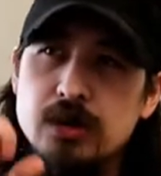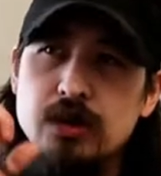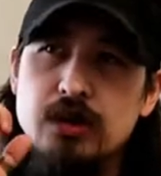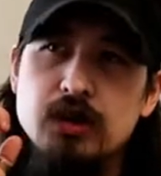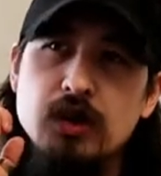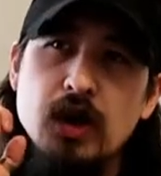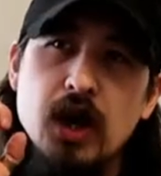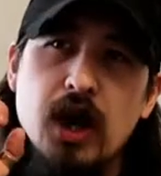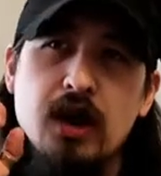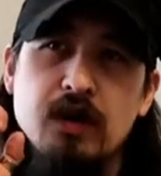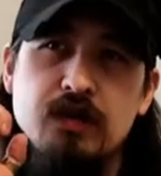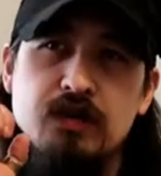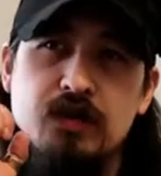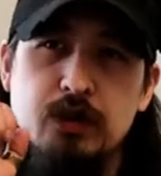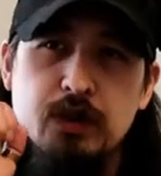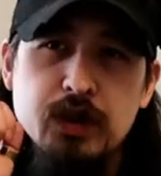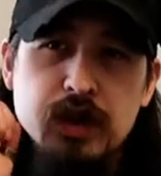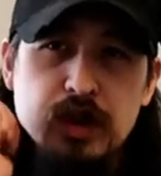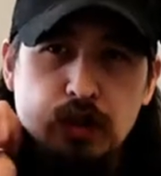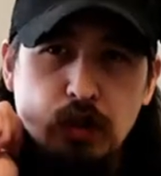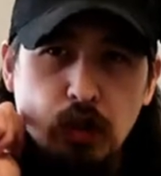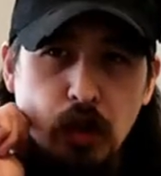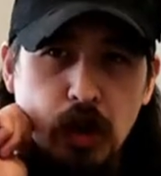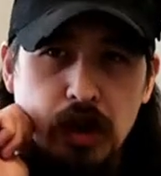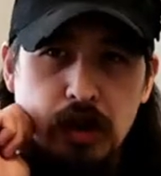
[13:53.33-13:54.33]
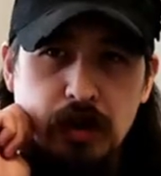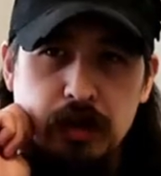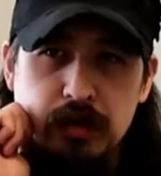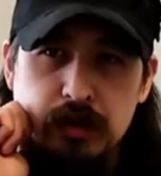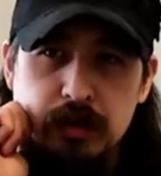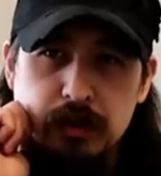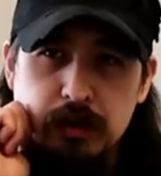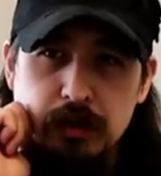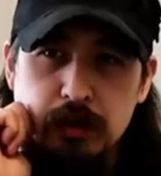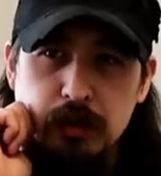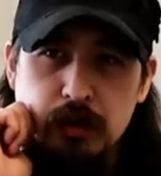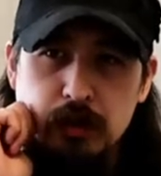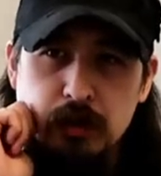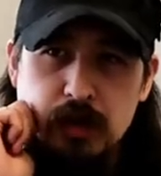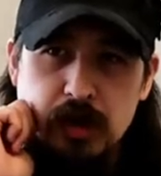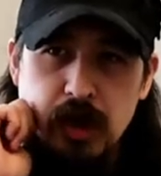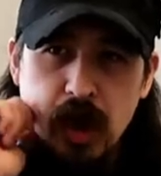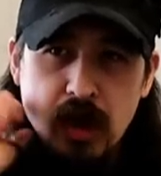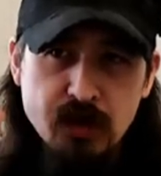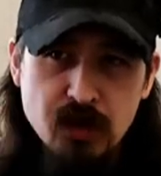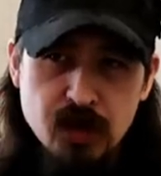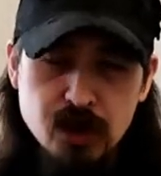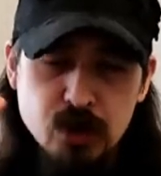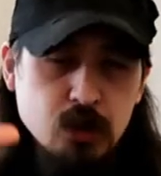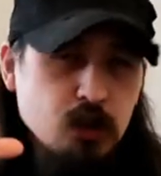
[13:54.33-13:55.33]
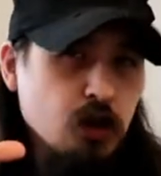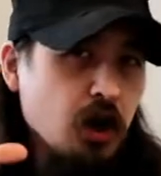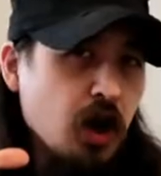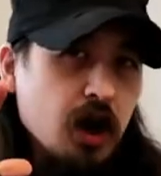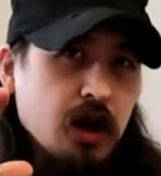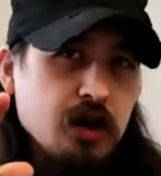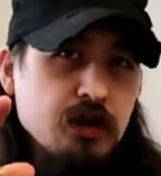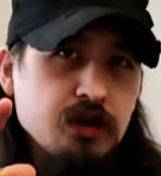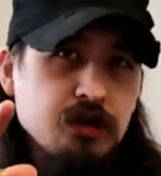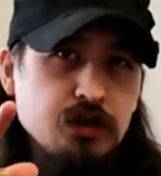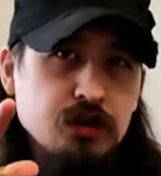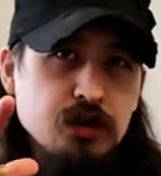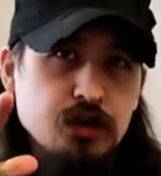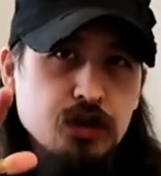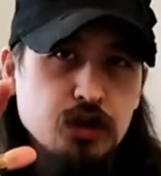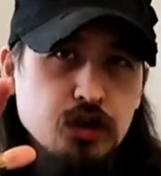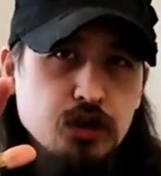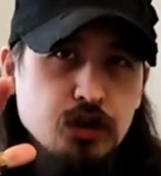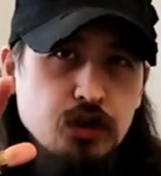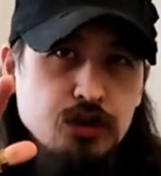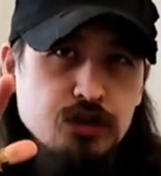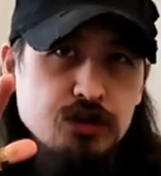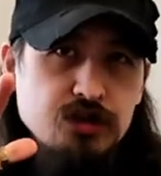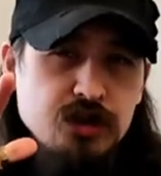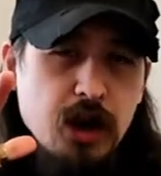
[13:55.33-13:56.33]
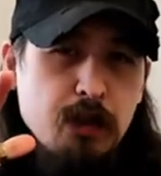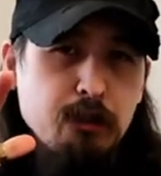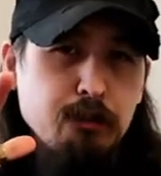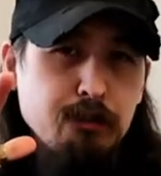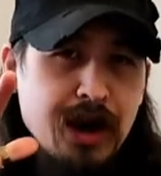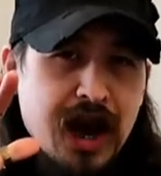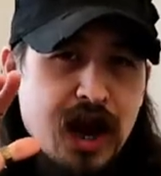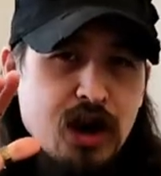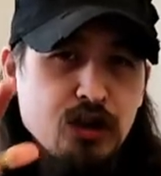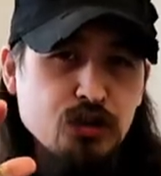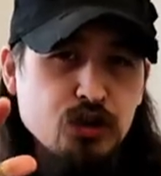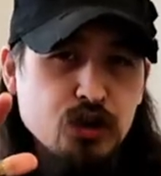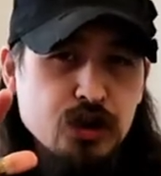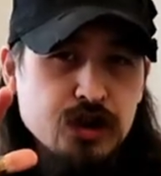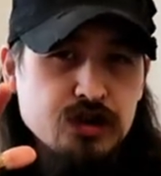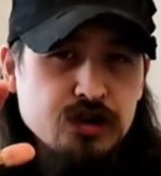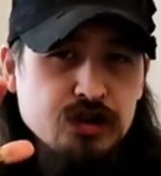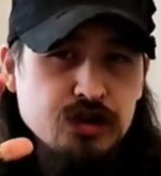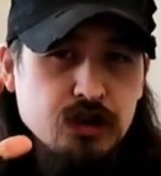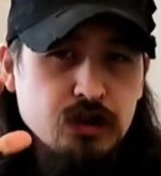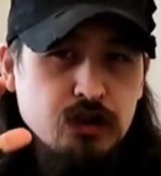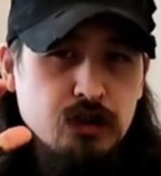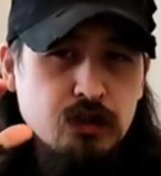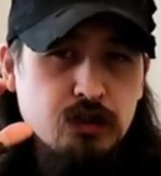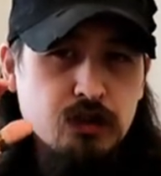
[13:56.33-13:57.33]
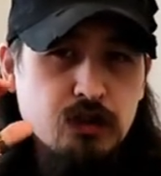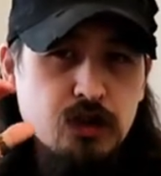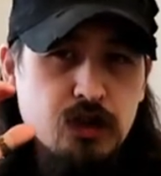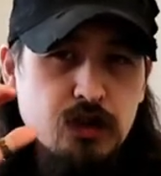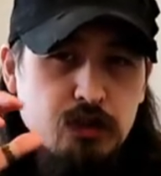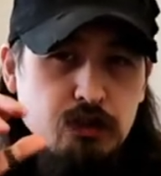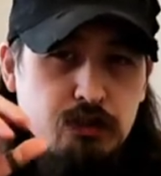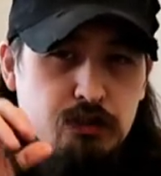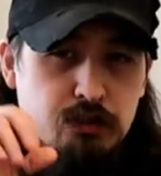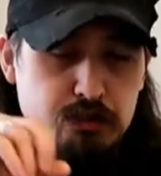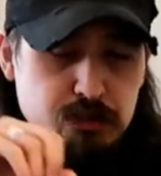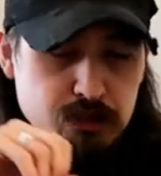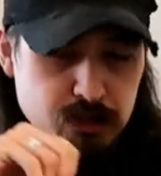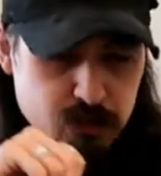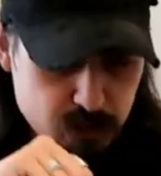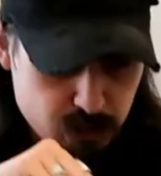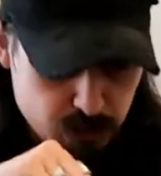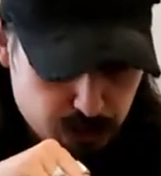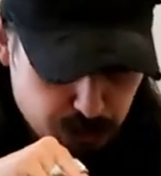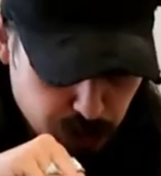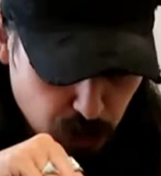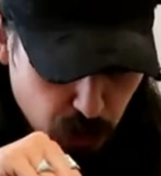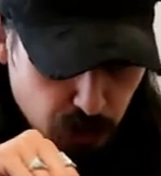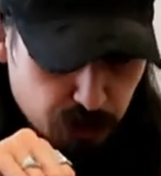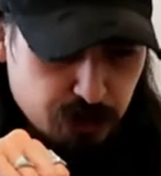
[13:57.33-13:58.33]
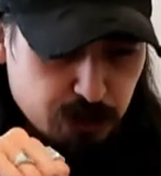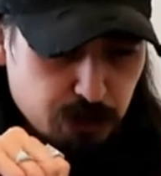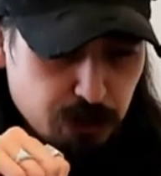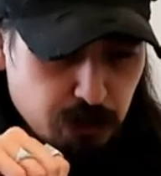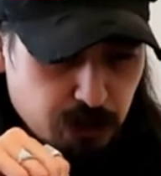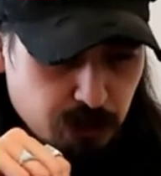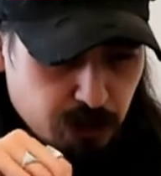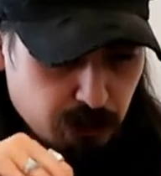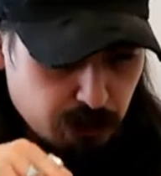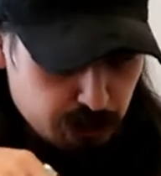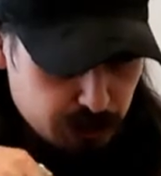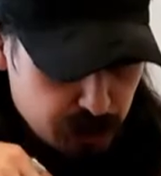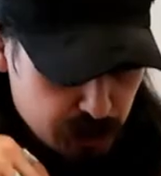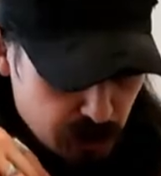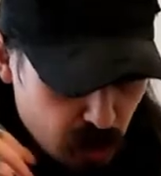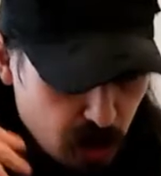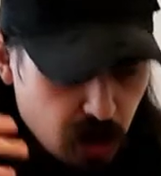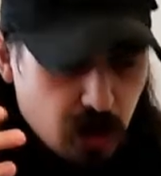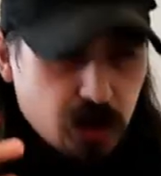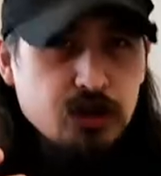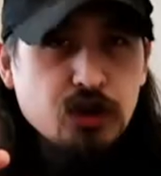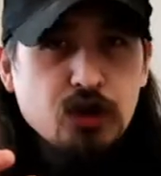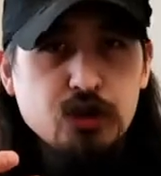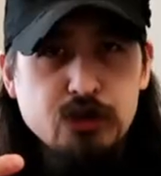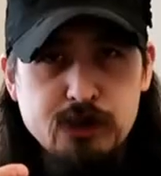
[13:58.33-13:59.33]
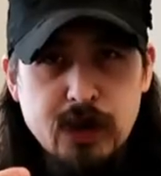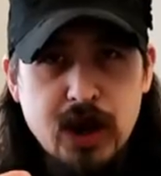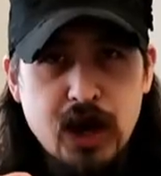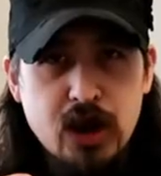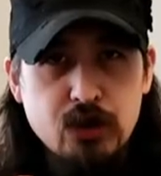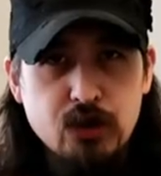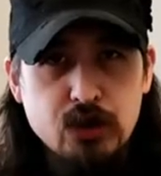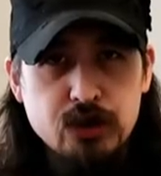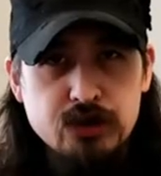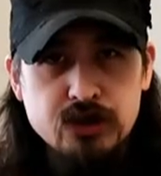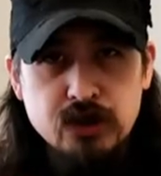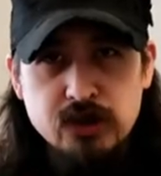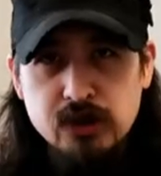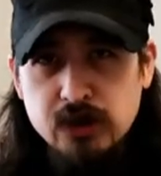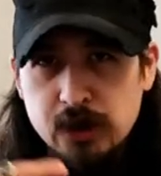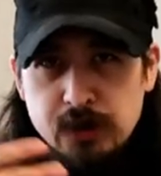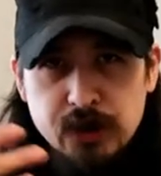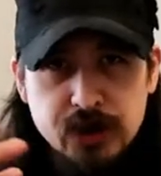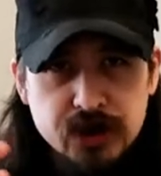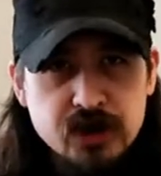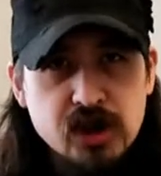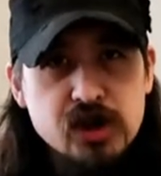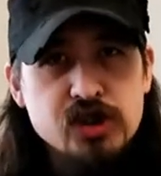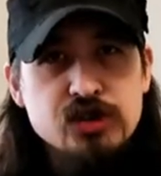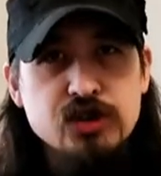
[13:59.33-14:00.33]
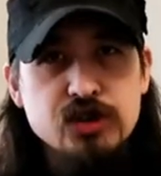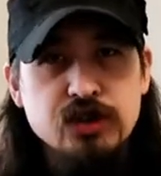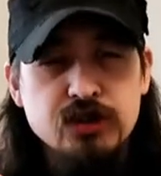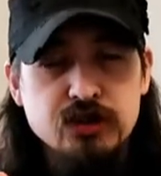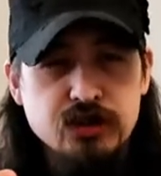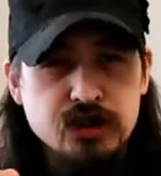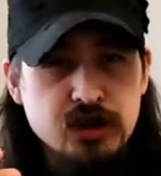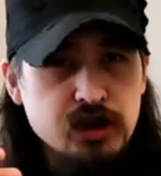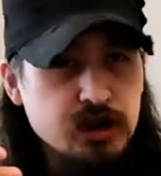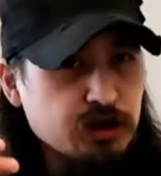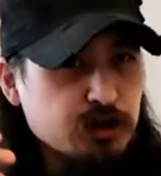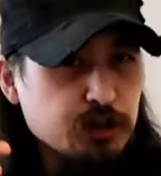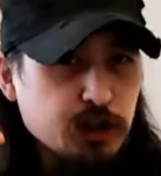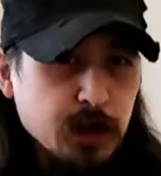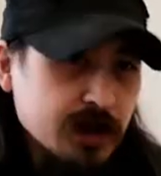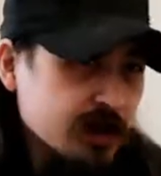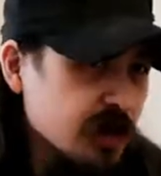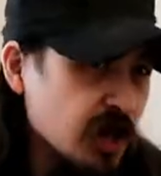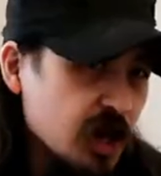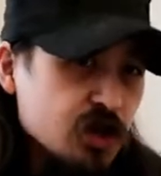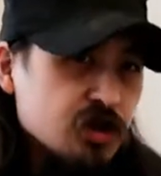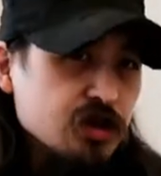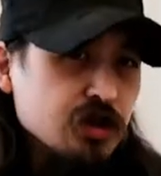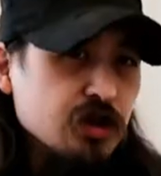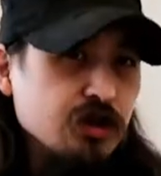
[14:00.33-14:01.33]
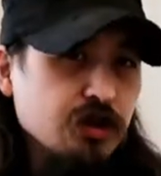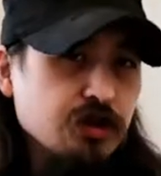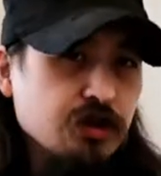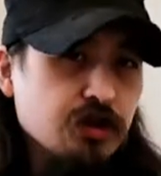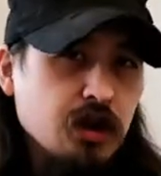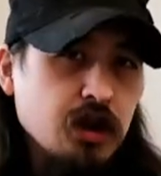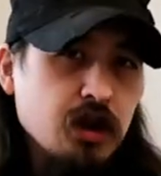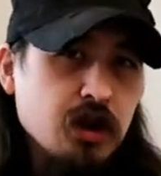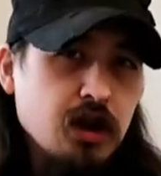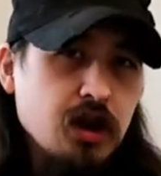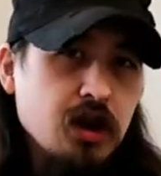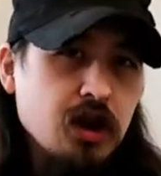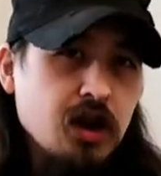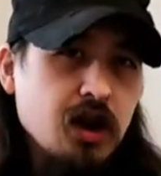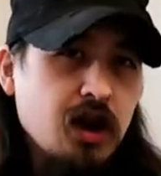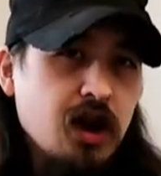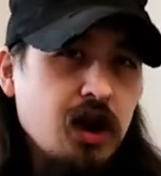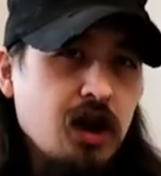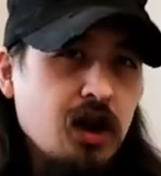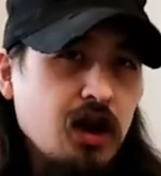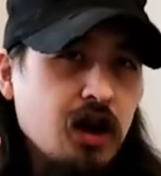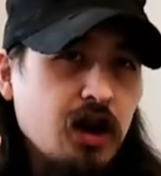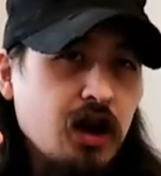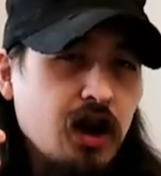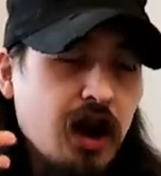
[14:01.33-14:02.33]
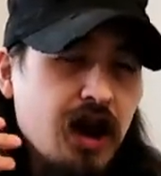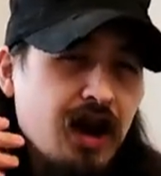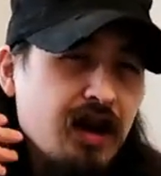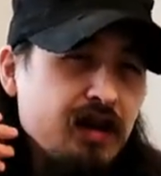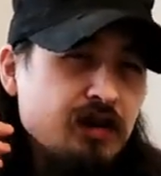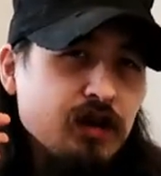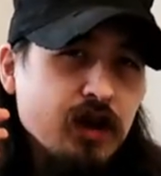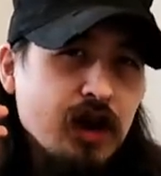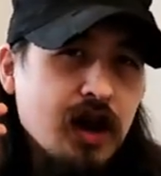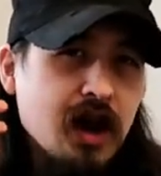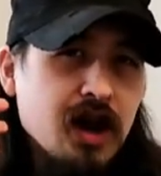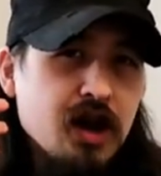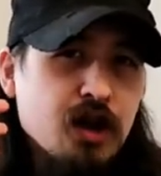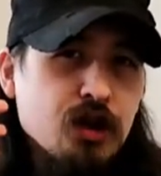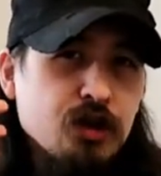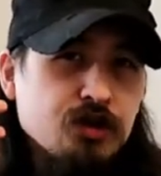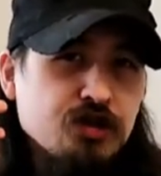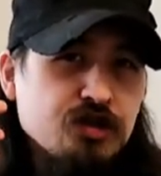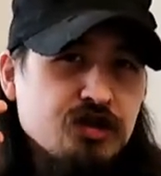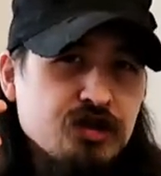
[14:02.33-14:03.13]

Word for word: you have to be the one to govern your life, to set boundaries and push beyond those boundaries and limitations and expectations. Have a higher